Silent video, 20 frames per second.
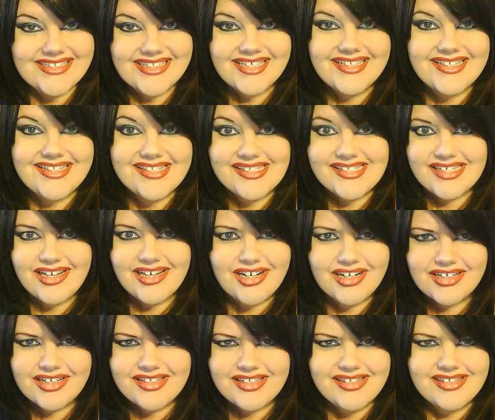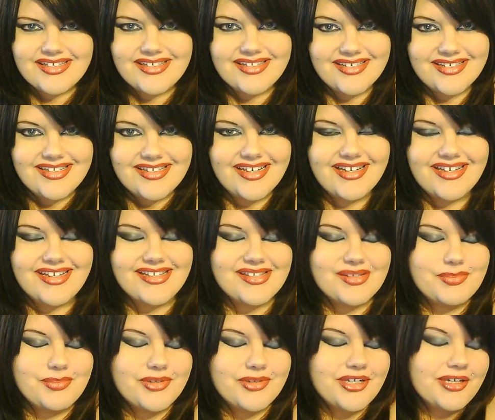That sucks. It
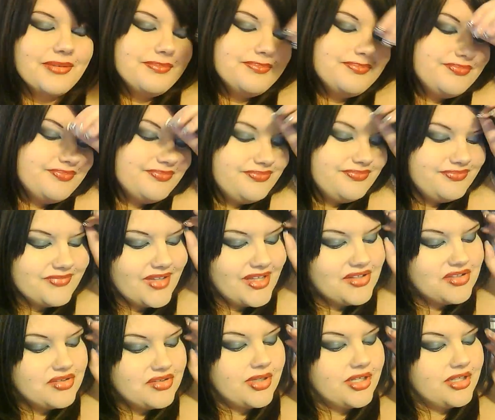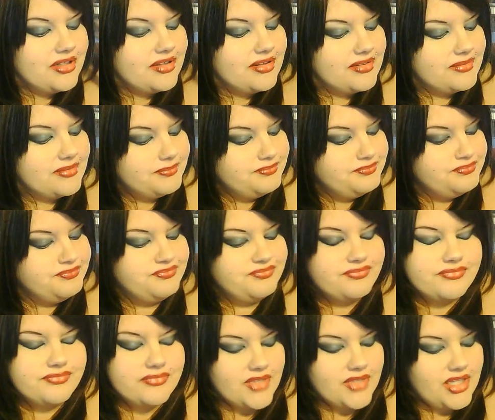does, but that's the way it is.
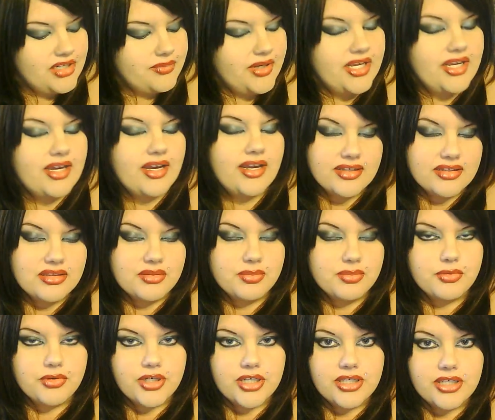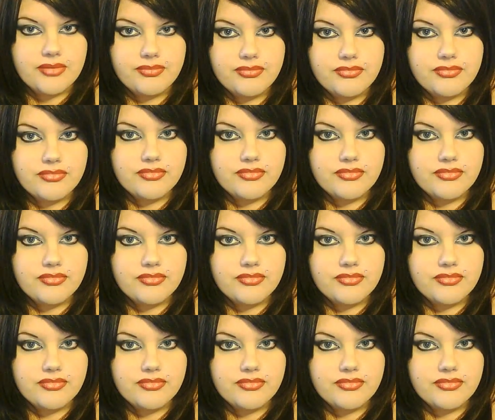Anyway, I get the point.